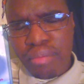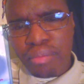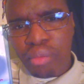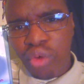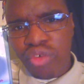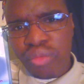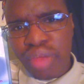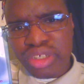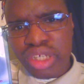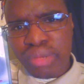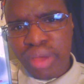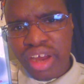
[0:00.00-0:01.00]
more
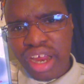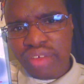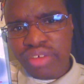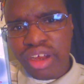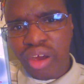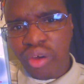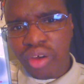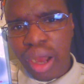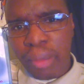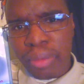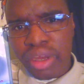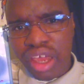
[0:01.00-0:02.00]
information about every car
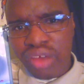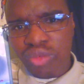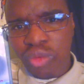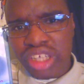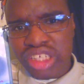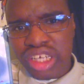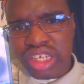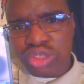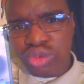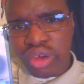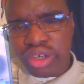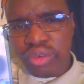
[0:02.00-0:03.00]
company and racing
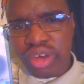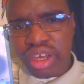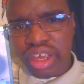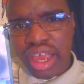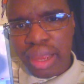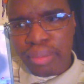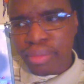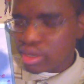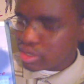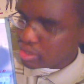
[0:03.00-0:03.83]
constructor in the game.